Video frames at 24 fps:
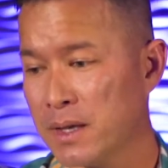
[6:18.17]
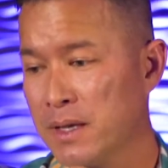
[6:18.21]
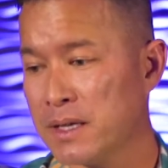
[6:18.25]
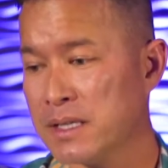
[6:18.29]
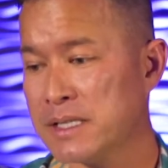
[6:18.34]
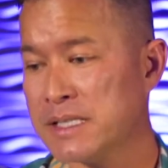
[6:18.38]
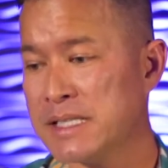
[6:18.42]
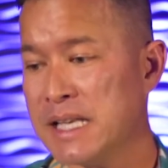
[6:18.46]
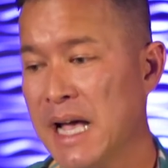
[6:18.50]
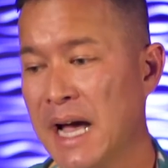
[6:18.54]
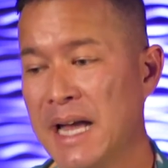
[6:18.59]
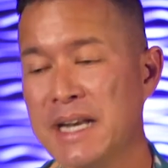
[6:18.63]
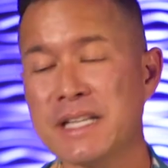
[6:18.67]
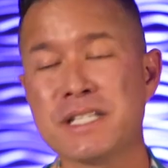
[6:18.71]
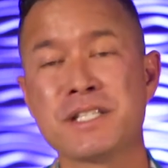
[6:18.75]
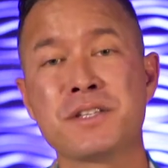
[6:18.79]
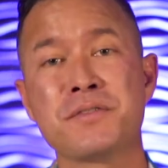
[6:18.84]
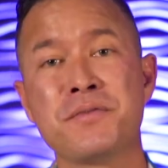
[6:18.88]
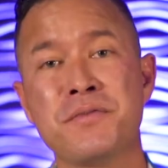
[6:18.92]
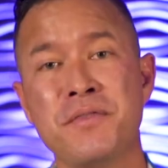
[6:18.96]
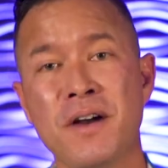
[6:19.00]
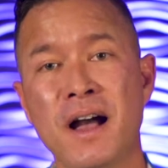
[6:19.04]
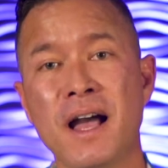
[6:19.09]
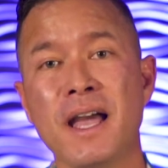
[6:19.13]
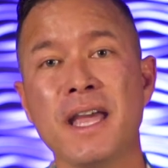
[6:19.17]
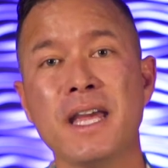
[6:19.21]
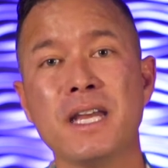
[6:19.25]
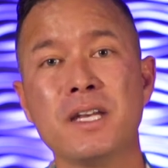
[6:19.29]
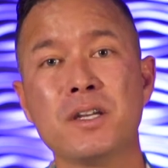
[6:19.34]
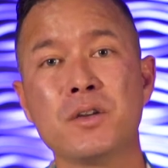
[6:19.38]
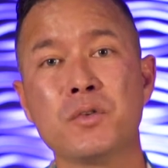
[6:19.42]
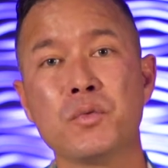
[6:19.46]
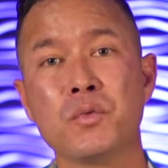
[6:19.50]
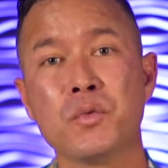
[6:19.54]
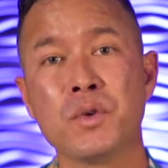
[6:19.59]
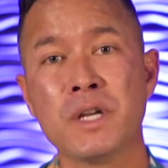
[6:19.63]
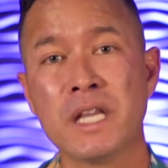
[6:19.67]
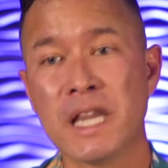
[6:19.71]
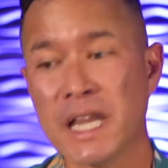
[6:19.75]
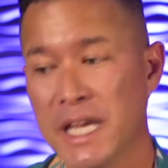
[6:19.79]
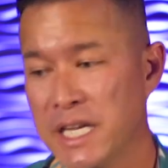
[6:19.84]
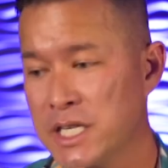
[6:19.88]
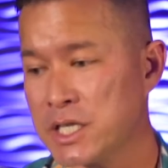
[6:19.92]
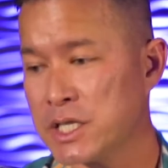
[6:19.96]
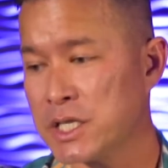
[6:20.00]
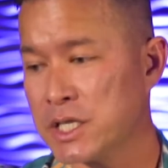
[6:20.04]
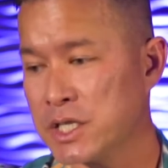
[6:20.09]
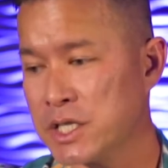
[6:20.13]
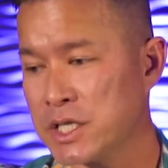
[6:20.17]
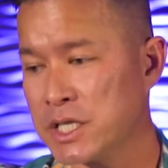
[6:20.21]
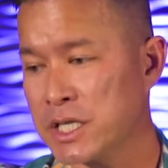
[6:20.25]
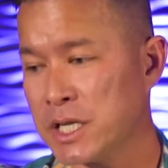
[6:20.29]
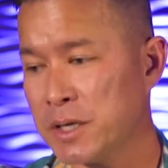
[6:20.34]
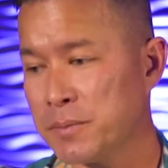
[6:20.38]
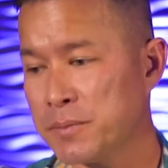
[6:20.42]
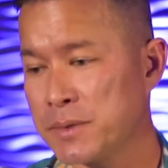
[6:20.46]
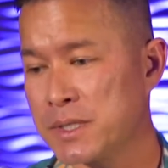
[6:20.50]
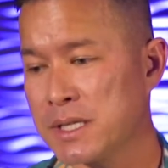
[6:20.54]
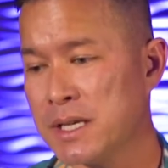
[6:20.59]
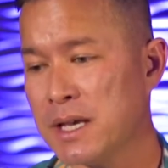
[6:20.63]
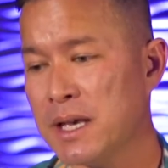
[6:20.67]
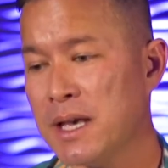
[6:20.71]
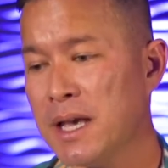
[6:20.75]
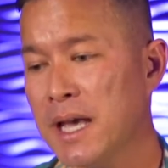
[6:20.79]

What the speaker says: satisfying relationships,